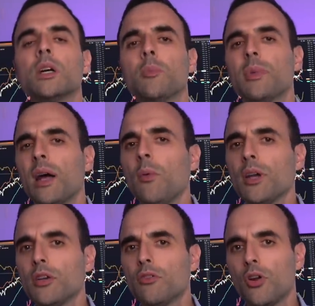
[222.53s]
But I want
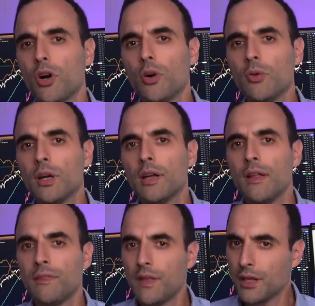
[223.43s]
you to know
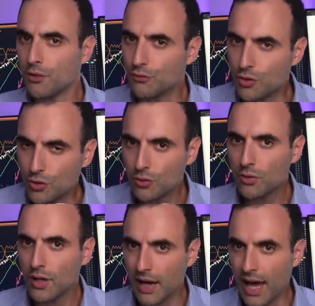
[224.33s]
that you
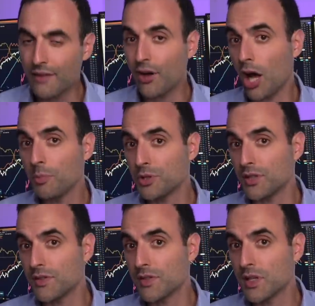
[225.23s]
do have
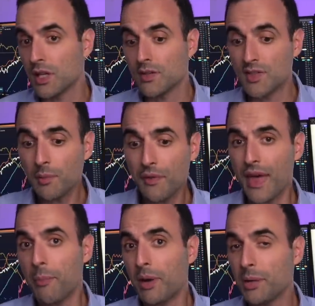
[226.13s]
options. Some of
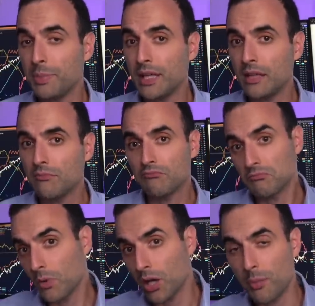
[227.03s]
that might be
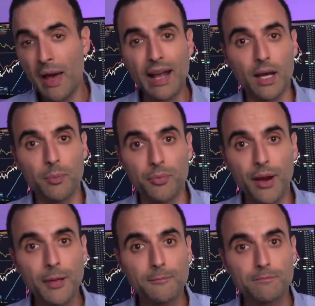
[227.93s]
on a backup,
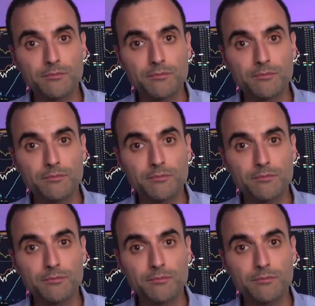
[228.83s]
right?